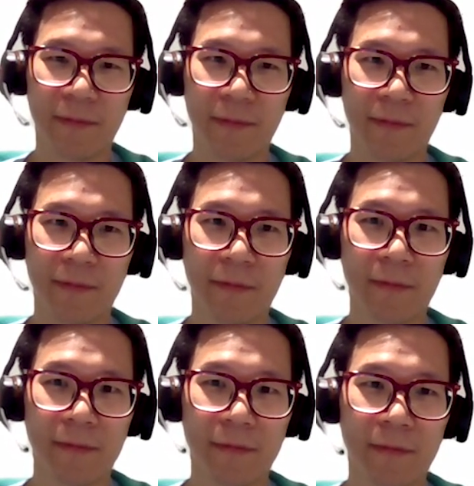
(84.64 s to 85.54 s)

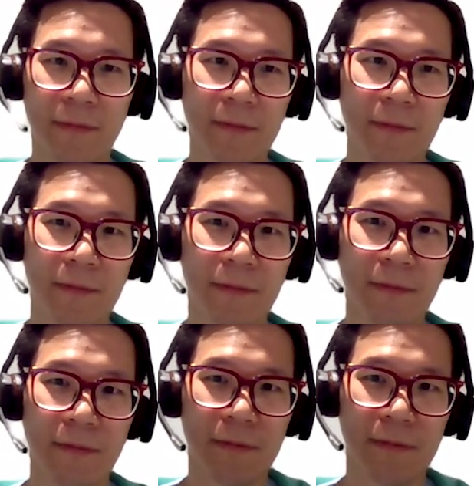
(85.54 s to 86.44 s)

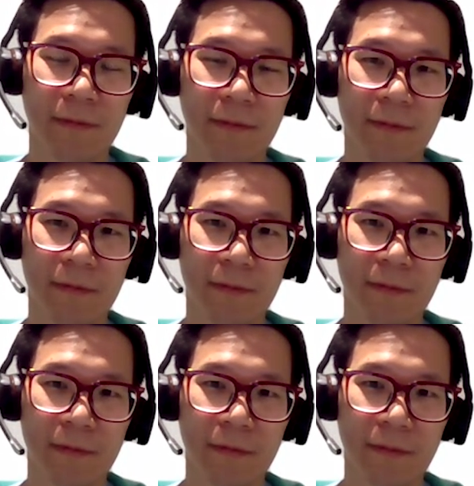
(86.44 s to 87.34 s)

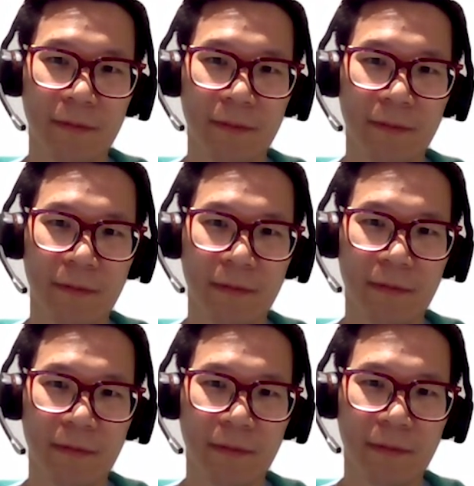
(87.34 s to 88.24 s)

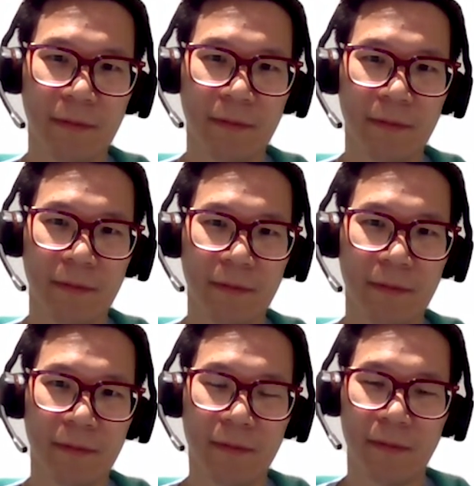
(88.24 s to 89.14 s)

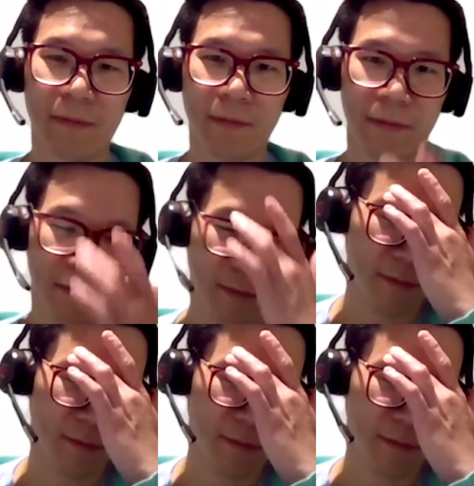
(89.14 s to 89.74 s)
No words are spoken by the person on screen.